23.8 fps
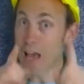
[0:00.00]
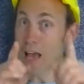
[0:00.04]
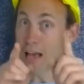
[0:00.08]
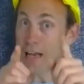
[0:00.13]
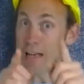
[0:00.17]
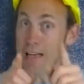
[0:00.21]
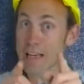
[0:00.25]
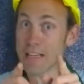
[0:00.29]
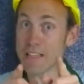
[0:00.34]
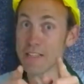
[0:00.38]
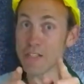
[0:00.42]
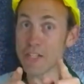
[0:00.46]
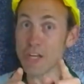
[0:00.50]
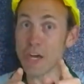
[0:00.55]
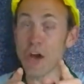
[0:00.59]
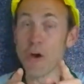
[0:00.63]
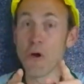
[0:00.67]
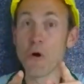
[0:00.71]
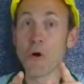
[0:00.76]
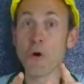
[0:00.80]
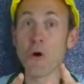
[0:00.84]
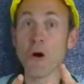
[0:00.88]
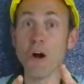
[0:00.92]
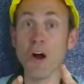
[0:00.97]
Can
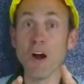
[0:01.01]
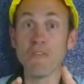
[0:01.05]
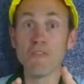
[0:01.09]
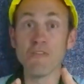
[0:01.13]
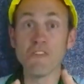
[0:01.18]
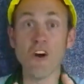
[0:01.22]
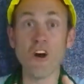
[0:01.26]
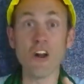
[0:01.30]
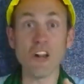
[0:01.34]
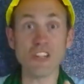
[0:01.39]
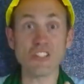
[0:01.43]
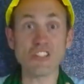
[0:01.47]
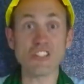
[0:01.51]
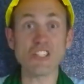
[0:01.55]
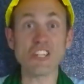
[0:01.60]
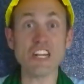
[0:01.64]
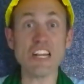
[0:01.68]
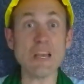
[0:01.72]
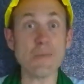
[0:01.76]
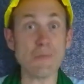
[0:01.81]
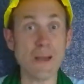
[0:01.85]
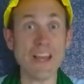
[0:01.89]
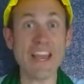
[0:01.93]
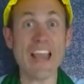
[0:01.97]
you fall
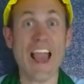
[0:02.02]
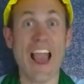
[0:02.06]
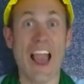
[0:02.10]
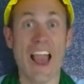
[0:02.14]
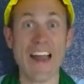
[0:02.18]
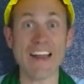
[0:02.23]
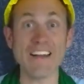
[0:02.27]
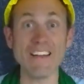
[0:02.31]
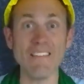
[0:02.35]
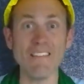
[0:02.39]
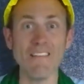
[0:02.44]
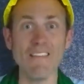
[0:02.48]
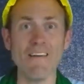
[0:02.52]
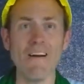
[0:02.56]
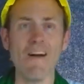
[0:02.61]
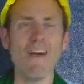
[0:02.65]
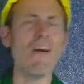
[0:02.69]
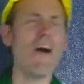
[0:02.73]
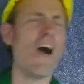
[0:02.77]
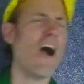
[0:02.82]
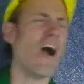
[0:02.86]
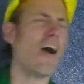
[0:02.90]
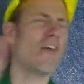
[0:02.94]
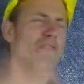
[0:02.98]
asleep again?
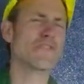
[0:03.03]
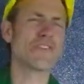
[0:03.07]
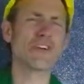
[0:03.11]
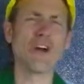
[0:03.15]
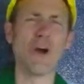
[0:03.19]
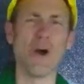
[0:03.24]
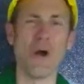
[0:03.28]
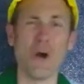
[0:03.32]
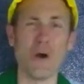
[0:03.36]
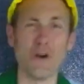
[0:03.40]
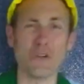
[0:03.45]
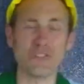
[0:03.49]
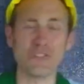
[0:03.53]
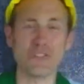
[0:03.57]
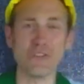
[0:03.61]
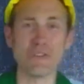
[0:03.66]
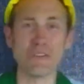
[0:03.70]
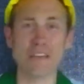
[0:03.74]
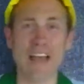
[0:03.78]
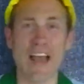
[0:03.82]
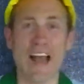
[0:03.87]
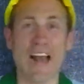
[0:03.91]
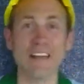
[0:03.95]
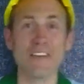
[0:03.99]
Of course you
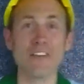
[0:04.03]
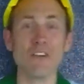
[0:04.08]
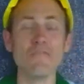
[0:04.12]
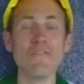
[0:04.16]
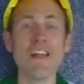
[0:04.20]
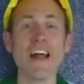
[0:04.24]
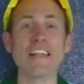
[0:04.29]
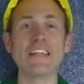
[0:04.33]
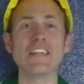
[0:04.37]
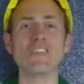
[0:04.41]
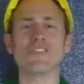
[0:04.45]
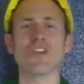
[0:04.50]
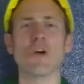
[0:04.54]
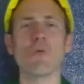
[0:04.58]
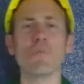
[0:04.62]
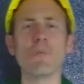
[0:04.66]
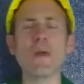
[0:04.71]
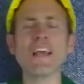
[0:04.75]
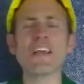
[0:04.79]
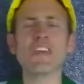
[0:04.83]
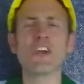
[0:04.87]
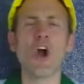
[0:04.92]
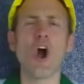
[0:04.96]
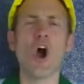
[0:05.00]
can. You ready? So
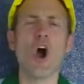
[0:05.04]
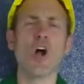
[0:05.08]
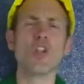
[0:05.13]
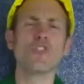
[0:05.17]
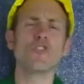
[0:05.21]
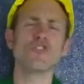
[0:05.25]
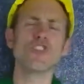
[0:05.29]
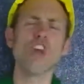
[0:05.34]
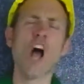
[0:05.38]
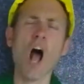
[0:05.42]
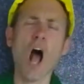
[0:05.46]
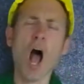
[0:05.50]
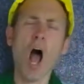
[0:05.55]
big yawns.